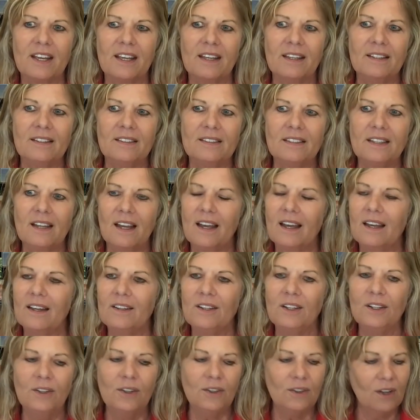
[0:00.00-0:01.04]
And
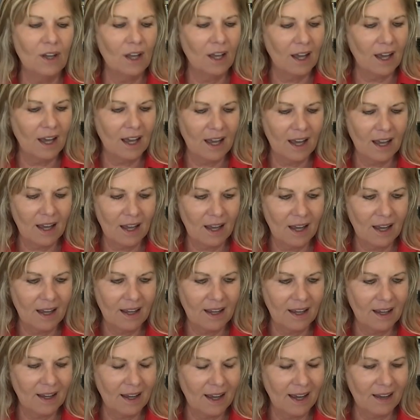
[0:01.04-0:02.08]
you know,
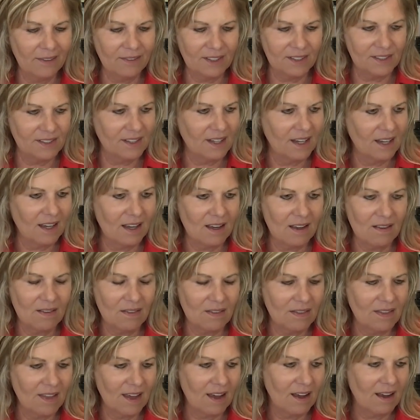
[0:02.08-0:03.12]
I have to say
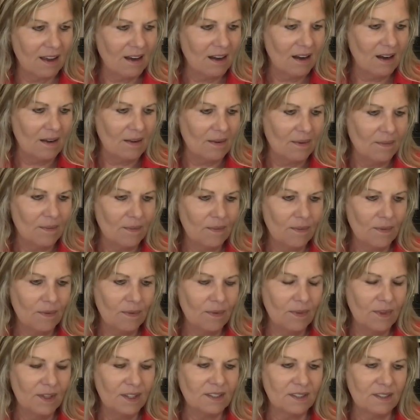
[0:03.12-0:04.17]
that
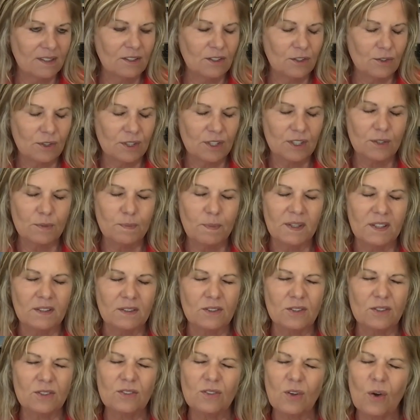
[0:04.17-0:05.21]
this industry has been
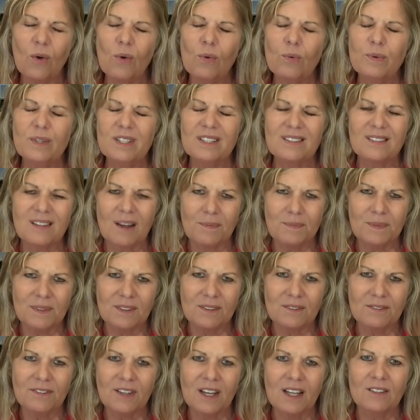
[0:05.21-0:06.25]
so
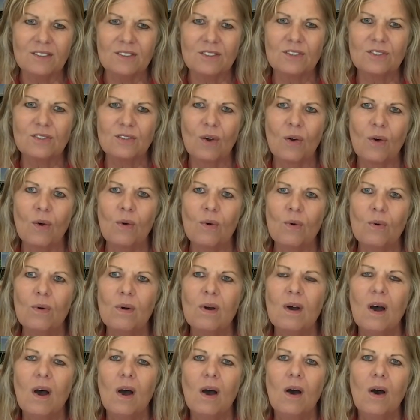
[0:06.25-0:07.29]
receptive and
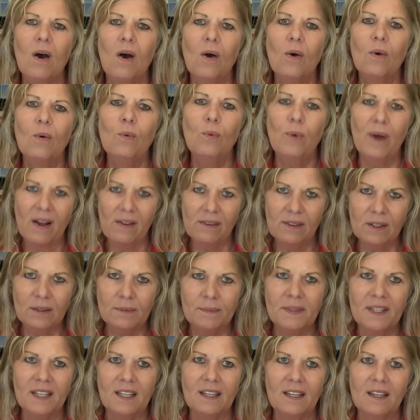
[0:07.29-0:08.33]
so
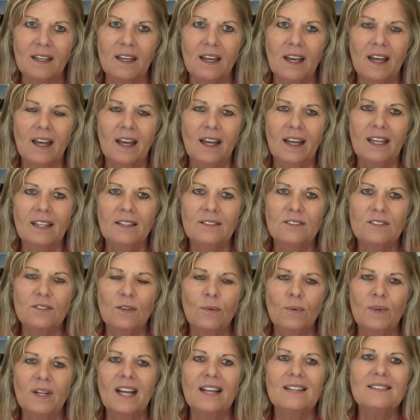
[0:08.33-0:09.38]
welcoming. And
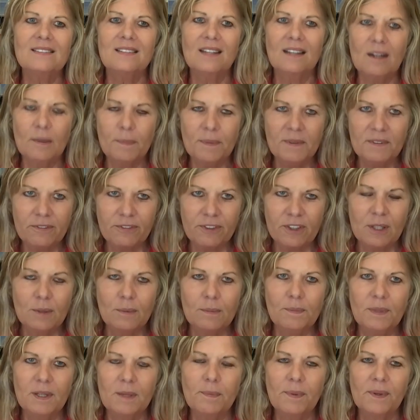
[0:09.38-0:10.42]
so when I stand up in front
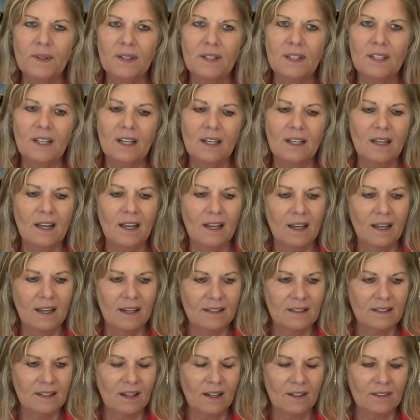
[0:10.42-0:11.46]
of people
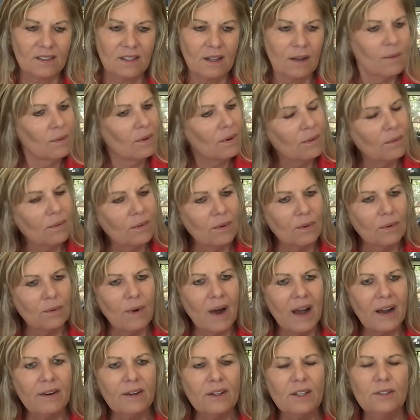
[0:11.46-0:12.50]
and I'll say,
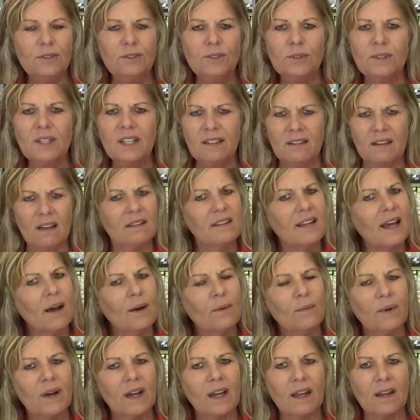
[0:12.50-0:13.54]
"Why are you doing
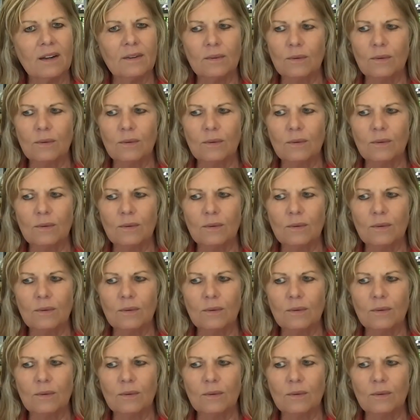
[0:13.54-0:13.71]
that way?